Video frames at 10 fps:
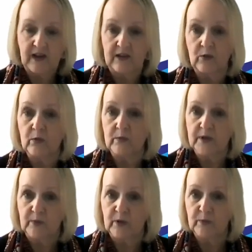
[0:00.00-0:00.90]
and
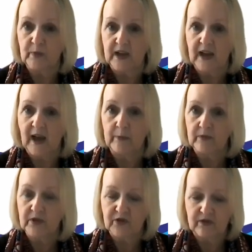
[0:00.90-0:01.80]
always will be
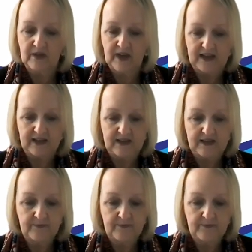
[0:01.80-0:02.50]
Aboriginal land.